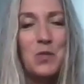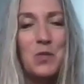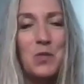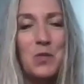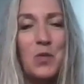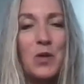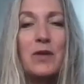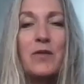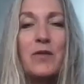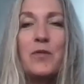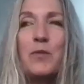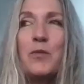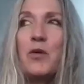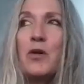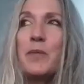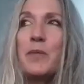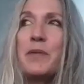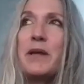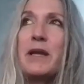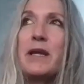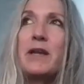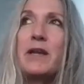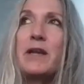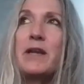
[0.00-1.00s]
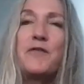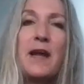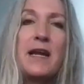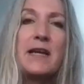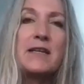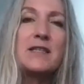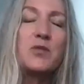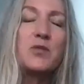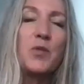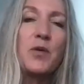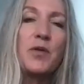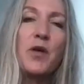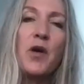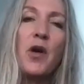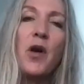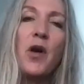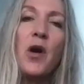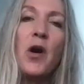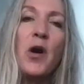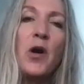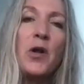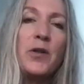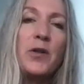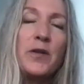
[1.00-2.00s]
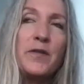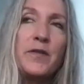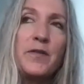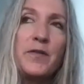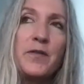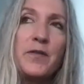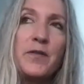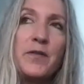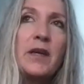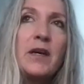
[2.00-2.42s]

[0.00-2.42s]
We're being faced with all of,